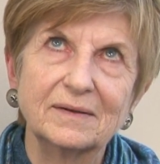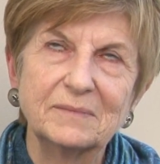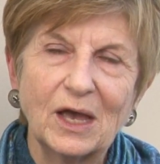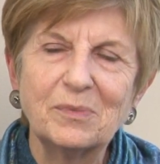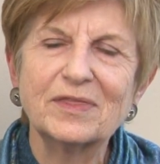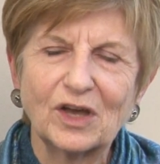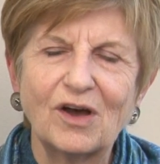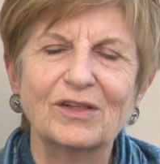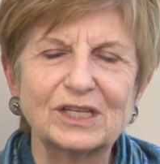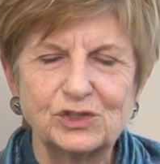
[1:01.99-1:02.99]
helping the
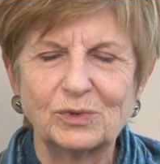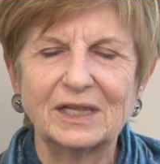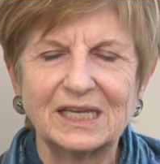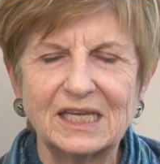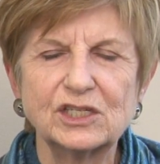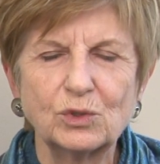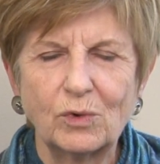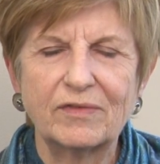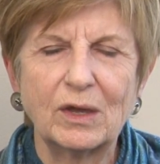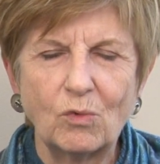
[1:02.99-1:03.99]
college really get to where they